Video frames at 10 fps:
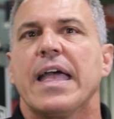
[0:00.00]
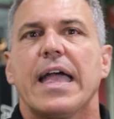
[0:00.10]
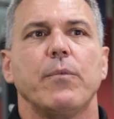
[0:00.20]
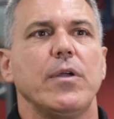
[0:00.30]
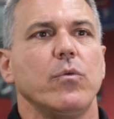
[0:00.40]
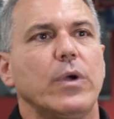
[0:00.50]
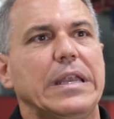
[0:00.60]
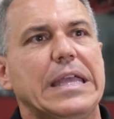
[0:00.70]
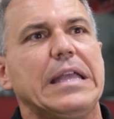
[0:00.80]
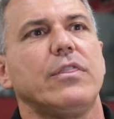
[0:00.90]
and we
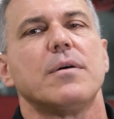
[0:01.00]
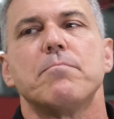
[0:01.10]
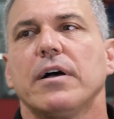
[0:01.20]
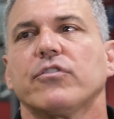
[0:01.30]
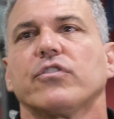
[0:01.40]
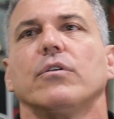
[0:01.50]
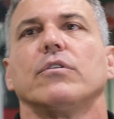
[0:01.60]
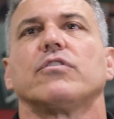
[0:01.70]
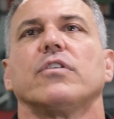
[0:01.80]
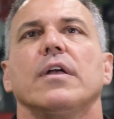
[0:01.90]
need the
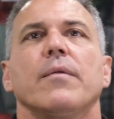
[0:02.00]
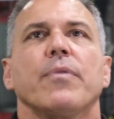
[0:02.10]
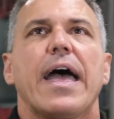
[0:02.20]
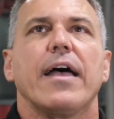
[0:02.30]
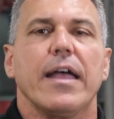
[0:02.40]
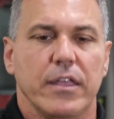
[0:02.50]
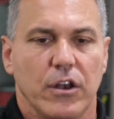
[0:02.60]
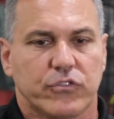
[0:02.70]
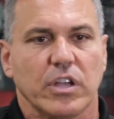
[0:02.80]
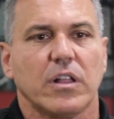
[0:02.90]
muscles
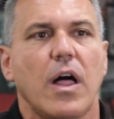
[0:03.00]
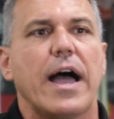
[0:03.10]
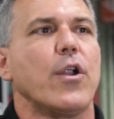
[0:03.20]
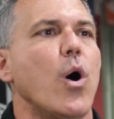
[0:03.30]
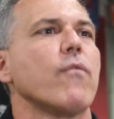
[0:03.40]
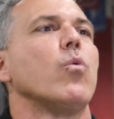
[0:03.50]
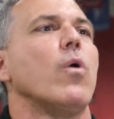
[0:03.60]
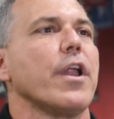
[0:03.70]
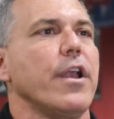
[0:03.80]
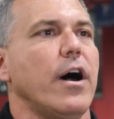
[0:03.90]
to glide over
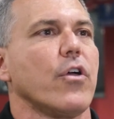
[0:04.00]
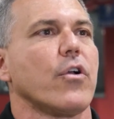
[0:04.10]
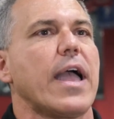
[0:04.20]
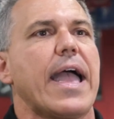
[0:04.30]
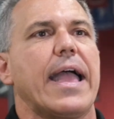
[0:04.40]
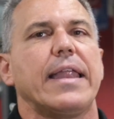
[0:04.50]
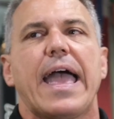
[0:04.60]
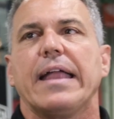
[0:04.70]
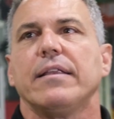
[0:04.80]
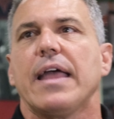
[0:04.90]
one another,
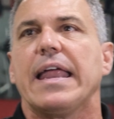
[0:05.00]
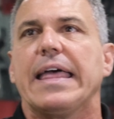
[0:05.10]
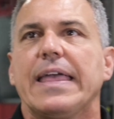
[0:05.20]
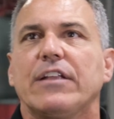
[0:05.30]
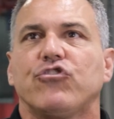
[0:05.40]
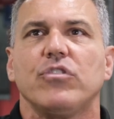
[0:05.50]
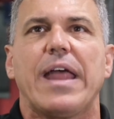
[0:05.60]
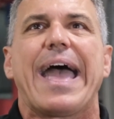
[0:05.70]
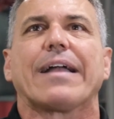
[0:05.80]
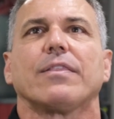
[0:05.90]
and it should
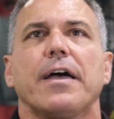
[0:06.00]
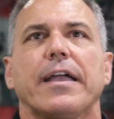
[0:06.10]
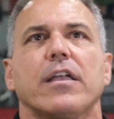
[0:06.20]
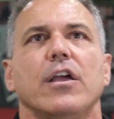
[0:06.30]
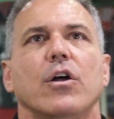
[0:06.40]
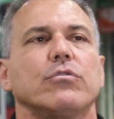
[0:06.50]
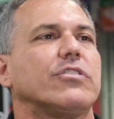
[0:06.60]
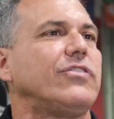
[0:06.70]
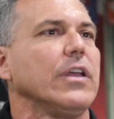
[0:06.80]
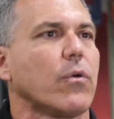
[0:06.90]
act like
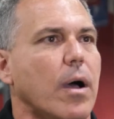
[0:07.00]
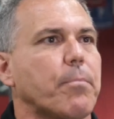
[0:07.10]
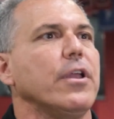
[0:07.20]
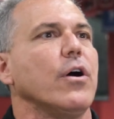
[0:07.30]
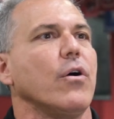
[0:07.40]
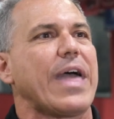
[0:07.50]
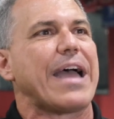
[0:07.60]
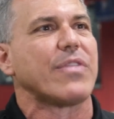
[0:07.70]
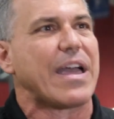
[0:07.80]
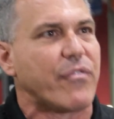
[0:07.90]
syrup,
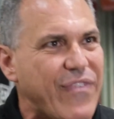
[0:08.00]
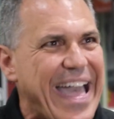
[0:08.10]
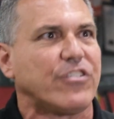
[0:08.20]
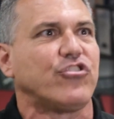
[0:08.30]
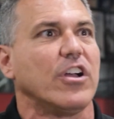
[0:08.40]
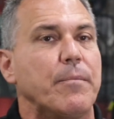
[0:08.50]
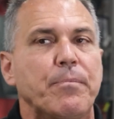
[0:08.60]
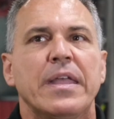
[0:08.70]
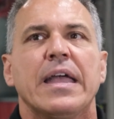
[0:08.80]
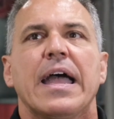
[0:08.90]
that fascia.
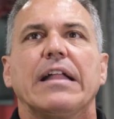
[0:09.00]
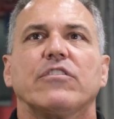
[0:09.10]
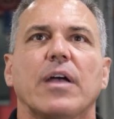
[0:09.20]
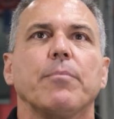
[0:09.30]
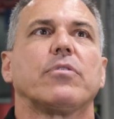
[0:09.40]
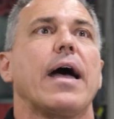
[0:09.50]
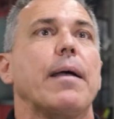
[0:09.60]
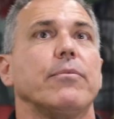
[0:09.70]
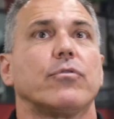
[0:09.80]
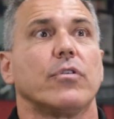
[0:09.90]
And
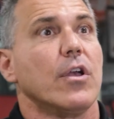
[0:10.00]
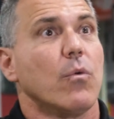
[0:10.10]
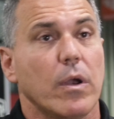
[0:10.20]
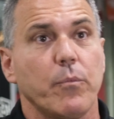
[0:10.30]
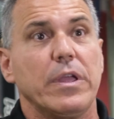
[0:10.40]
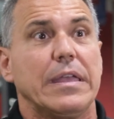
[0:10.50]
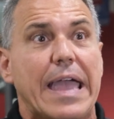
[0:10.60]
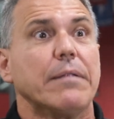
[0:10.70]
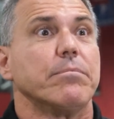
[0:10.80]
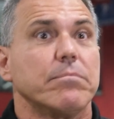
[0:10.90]
sometimes when we
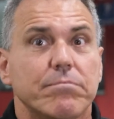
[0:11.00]
get